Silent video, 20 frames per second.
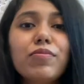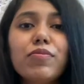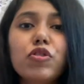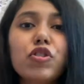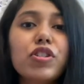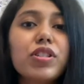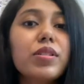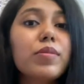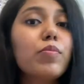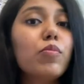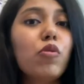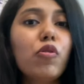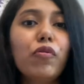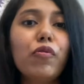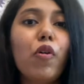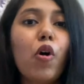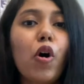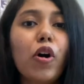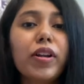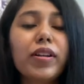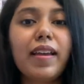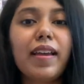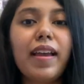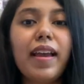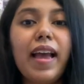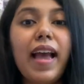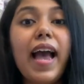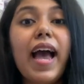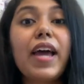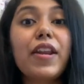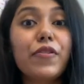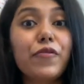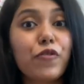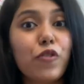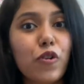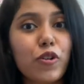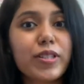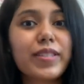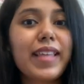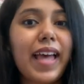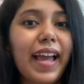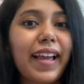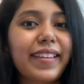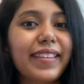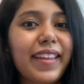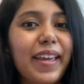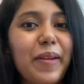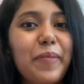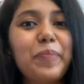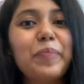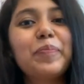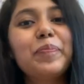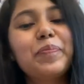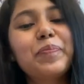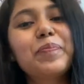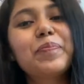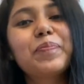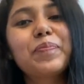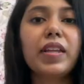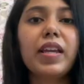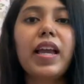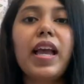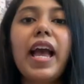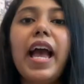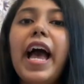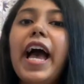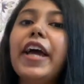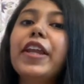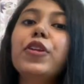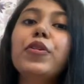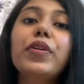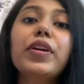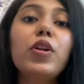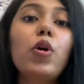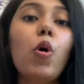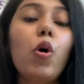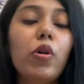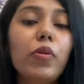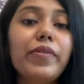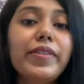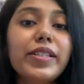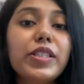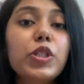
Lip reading: just move on. And of course, thank them. And you can always